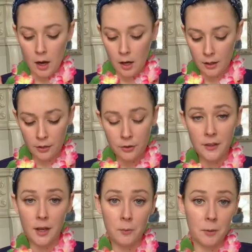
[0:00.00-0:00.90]
another
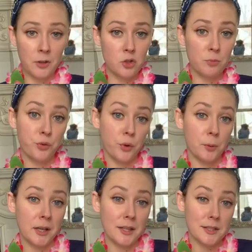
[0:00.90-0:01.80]
thing I want to mention before
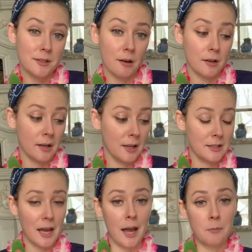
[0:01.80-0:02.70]
we get started
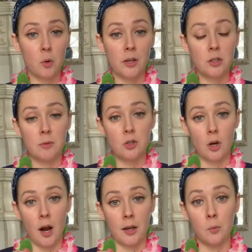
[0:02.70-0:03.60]
is I'm going to be
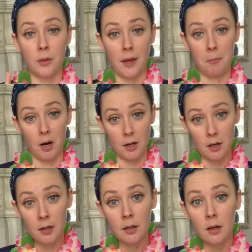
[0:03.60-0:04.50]
drawing with a
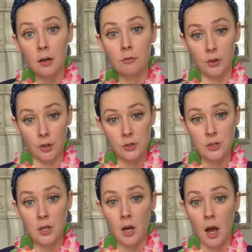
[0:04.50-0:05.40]
marker first.